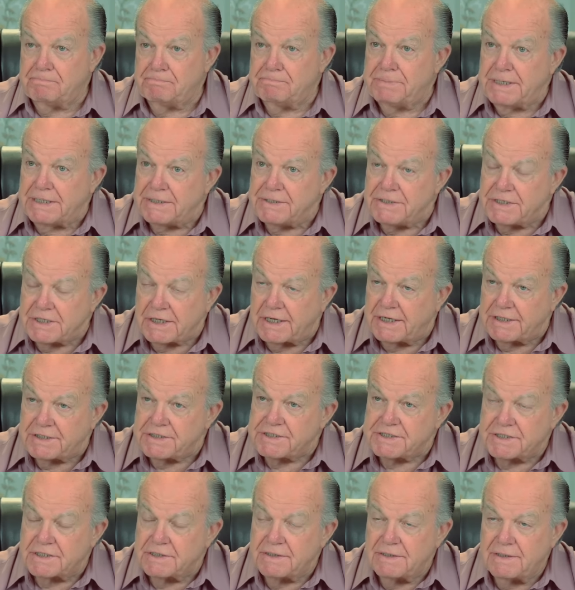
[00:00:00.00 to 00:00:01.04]
been
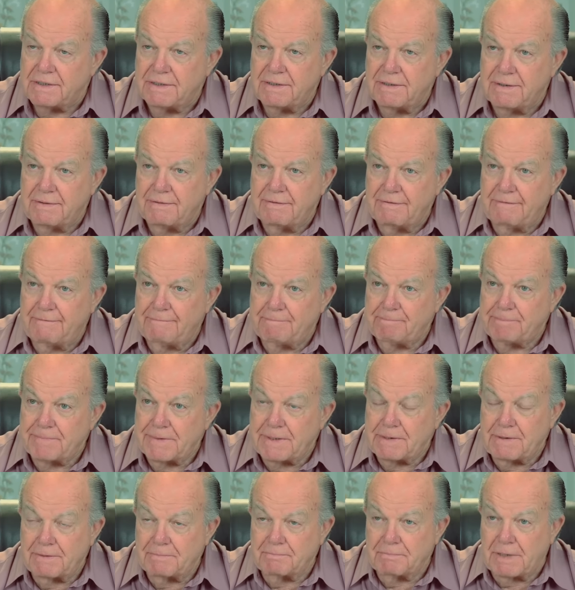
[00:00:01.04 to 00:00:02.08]
touched
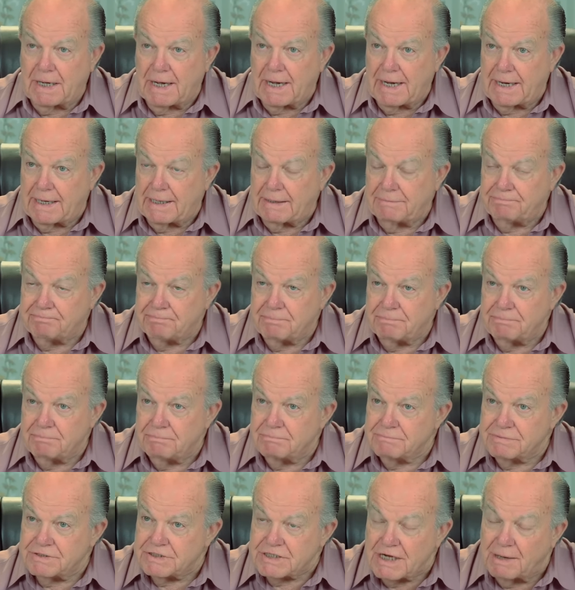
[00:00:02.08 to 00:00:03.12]
by
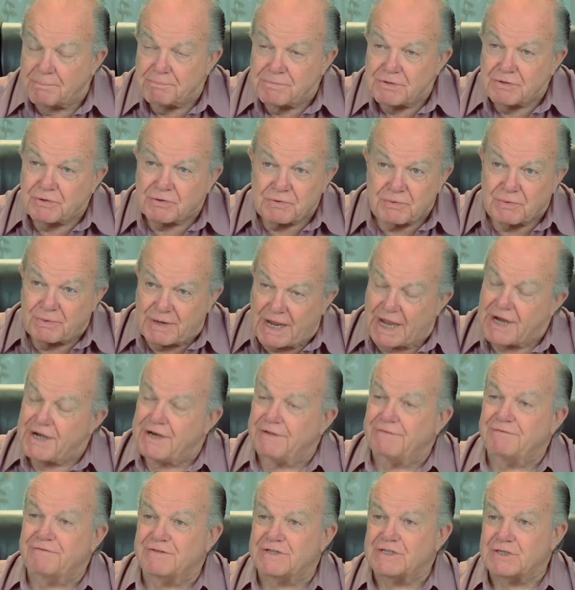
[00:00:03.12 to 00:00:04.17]
some
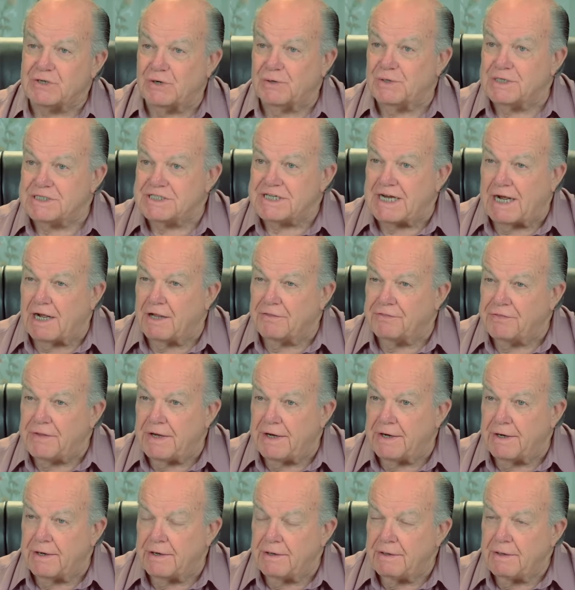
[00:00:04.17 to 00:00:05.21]
creative source out
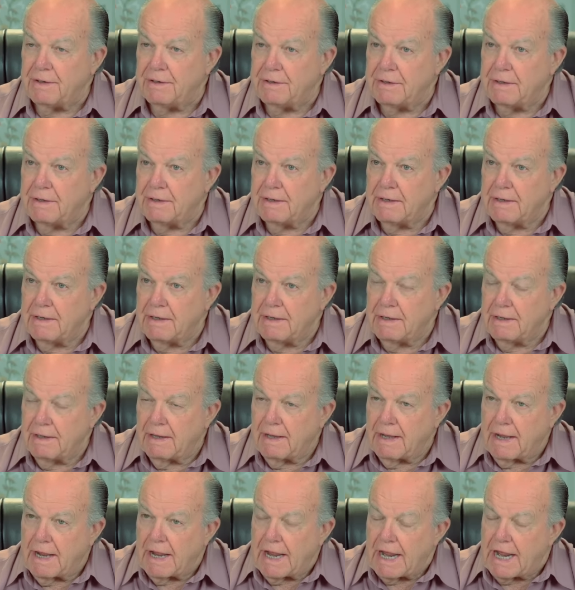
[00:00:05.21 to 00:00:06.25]
there,
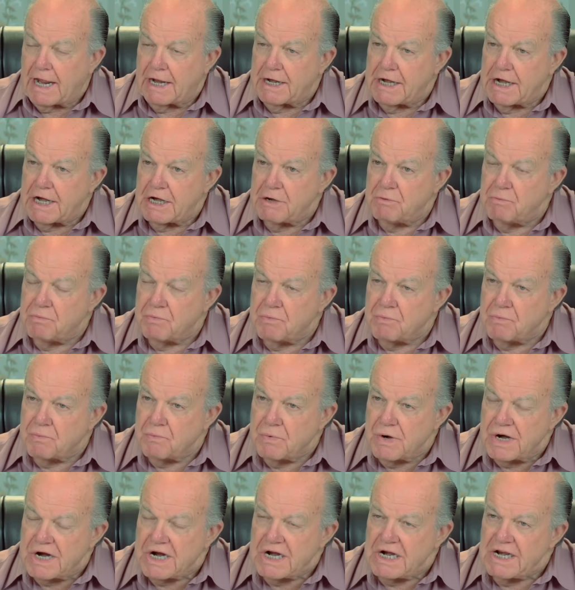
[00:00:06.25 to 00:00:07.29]
and he
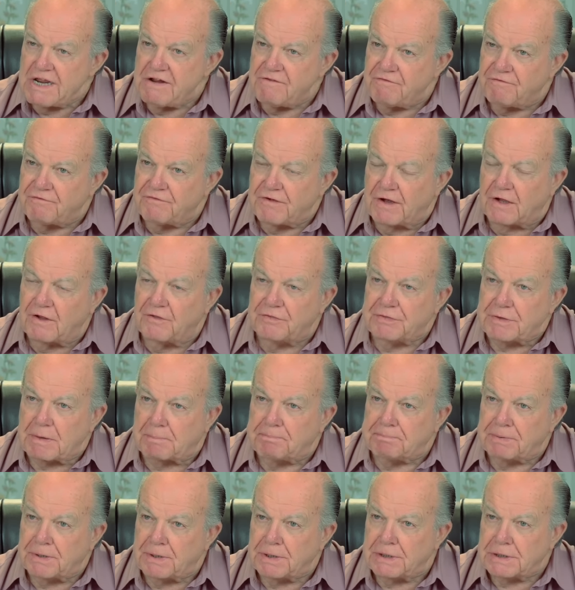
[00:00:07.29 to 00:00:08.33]
really felt the
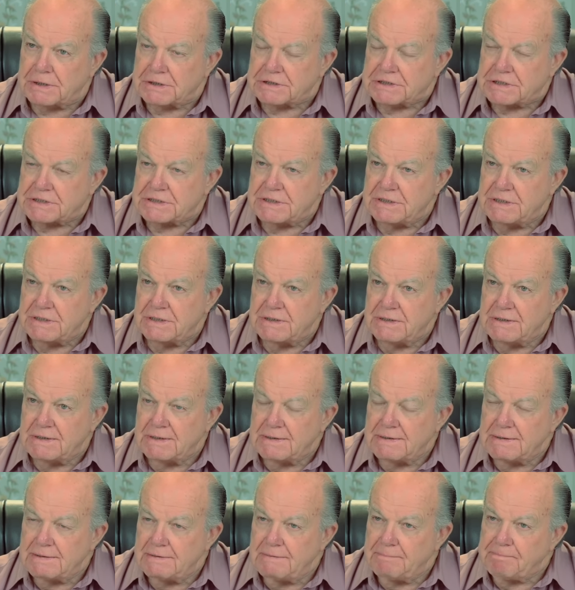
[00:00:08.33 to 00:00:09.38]
pulse
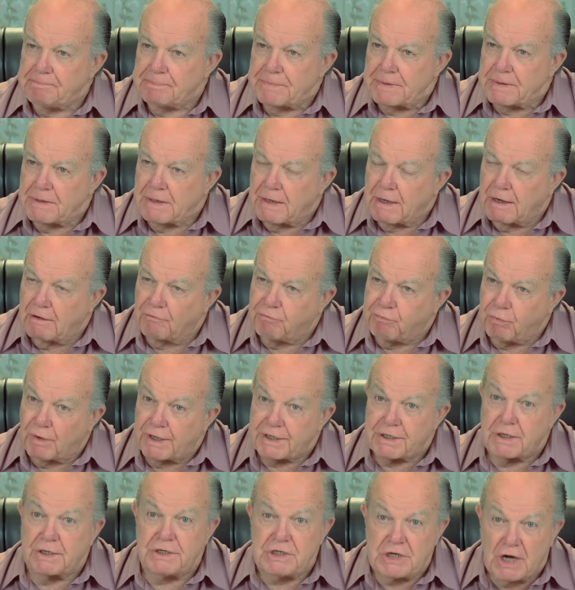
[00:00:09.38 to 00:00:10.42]
of
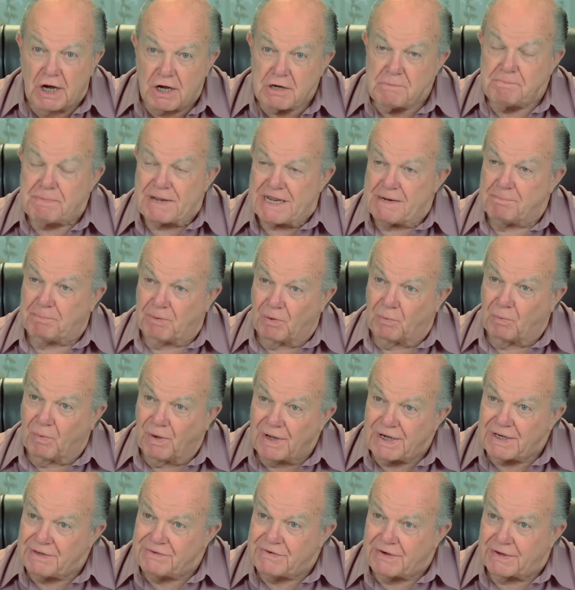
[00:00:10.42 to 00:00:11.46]
what young people
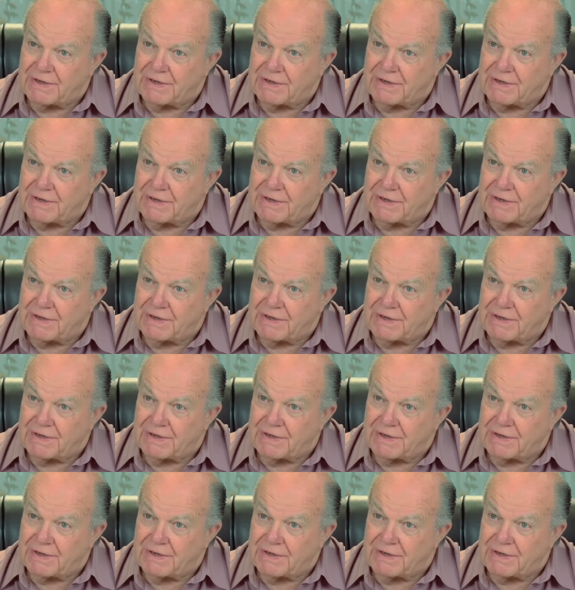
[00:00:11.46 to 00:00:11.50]
wanted